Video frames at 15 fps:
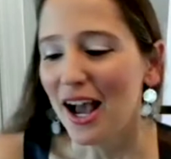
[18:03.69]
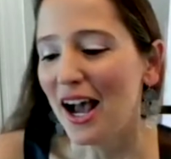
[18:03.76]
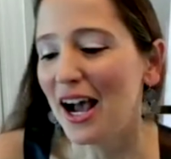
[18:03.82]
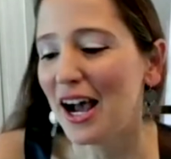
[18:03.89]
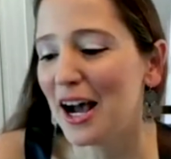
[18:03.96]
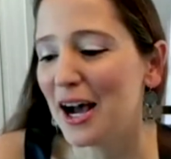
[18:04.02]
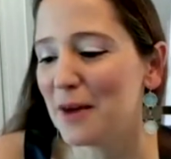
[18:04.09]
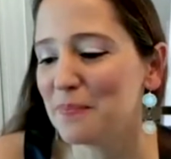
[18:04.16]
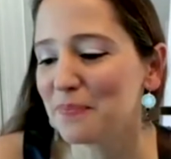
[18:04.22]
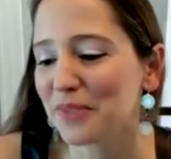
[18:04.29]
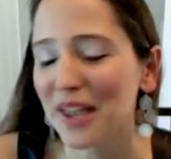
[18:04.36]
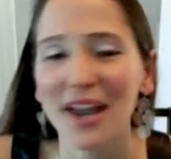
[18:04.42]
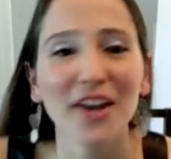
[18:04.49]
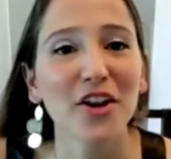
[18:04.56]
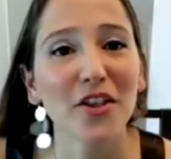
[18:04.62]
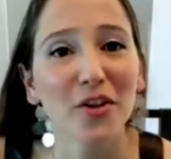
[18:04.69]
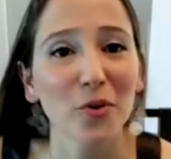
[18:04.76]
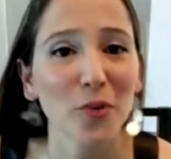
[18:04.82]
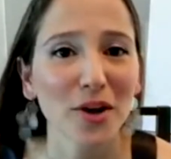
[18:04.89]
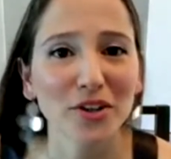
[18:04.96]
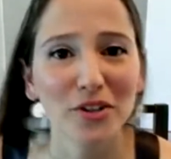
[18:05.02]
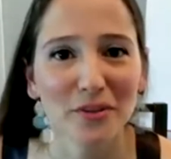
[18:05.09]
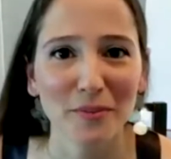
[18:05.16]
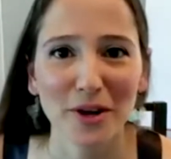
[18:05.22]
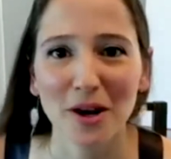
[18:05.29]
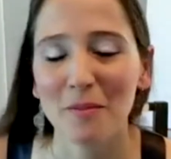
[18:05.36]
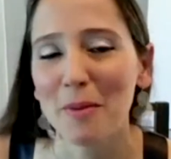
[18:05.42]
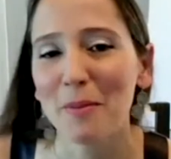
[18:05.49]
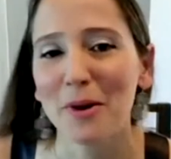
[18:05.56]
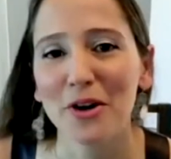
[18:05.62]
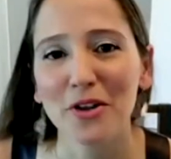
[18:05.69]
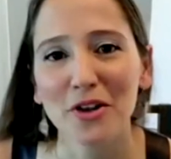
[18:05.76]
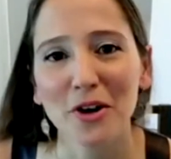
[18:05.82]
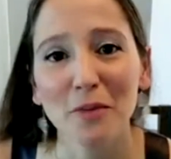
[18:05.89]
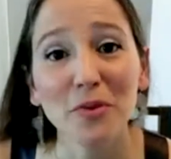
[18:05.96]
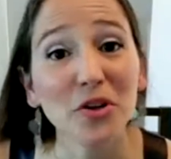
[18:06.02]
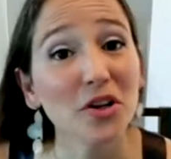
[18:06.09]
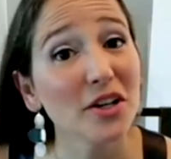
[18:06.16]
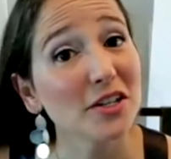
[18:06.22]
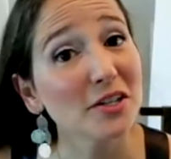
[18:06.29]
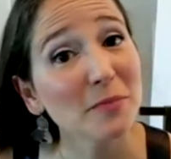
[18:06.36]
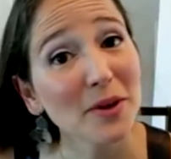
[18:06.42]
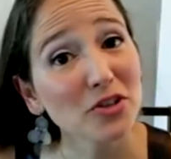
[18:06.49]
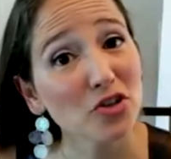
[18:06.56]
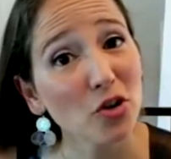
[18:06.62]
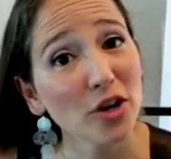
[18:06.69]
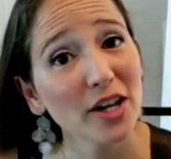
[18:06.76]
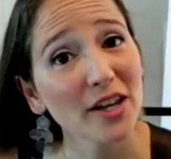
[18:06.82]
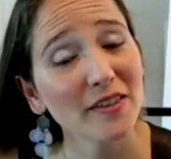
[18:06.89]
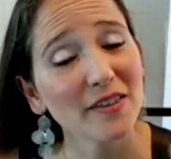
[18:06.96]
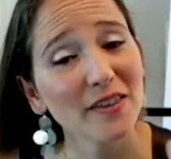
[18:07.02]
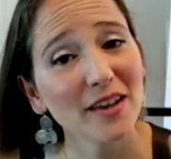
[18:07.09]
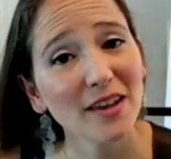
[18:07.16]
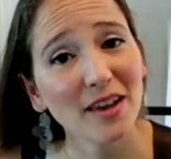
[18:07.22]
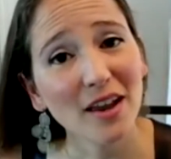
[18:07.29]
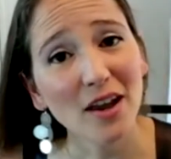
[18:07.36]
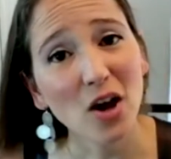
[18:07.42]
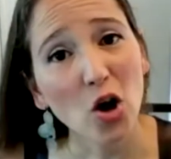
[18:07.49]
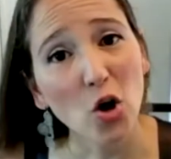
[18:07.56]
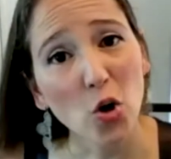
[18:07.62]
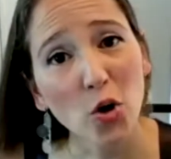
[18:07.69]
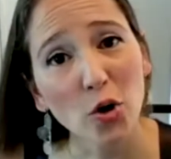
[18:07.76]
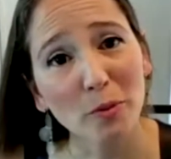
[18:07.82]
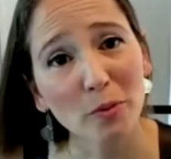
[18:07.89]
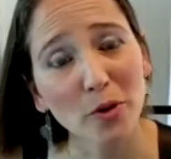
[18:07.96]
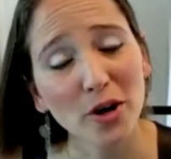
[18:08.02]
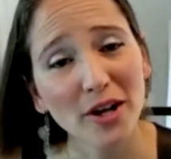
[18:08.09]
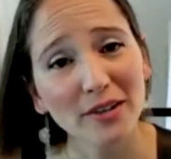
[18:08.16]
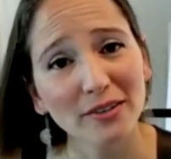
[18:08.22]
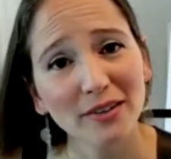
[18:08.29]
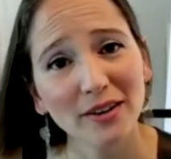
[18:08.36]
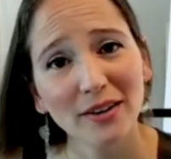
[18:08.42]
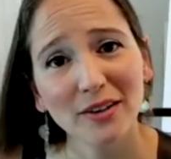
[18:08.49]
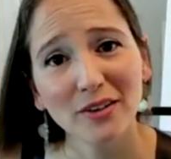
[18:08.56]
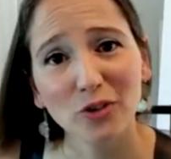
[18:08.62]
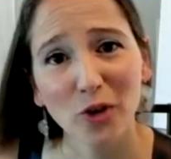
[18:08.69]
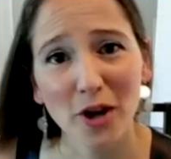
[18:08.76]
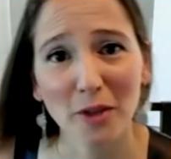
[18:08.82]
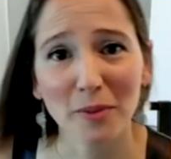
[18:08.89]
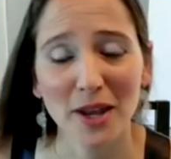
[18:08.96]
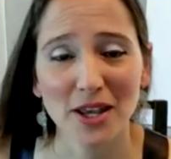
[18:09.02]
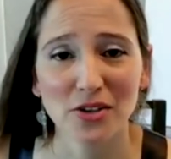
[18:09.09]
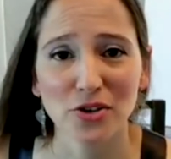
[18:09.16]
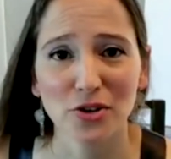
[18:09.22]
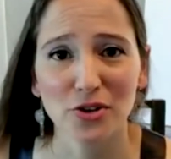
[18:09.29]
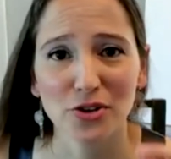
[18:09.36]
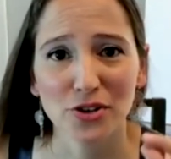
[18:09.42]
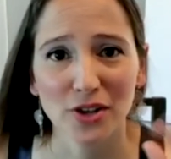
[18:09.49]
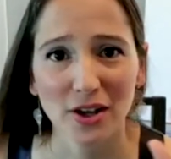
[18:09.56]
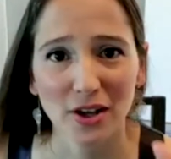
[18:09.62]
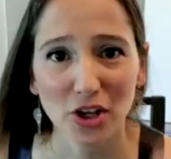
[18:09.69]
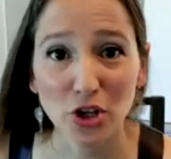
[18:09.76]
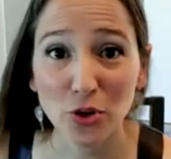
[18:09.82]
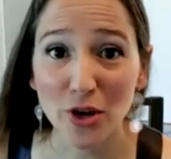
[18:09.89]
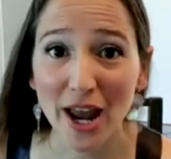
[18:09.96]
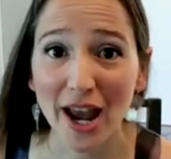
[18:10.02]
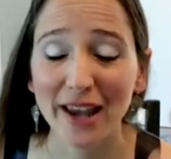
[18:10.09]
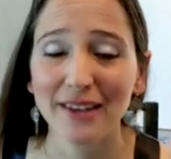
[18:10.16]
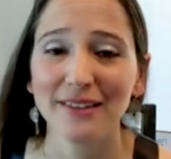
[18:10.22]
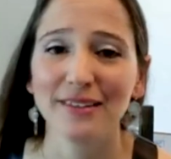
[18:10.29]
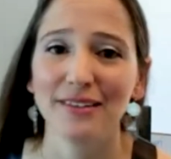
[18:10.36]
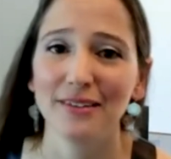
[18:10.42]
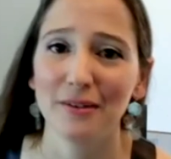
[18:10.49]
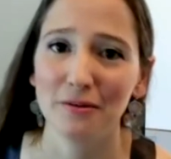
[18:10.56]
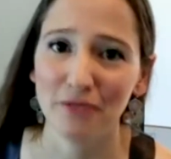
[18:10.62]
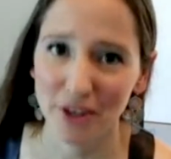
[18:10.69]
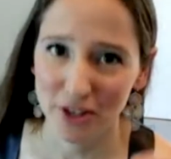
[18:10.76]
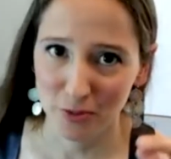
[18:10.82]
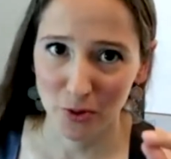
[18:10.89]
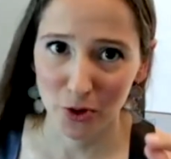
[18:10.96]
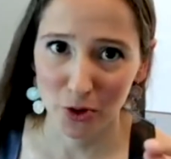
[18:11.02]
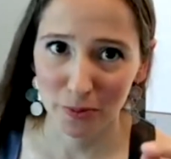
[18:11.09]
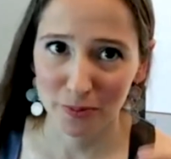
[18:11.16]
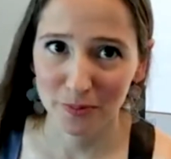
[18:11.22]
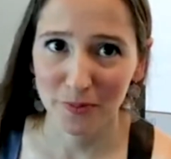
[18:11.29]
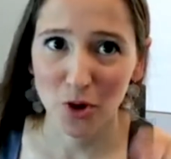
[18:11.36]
Another way to become a part of the community is by joining the Corporate Trailblazers Unite Facebook group.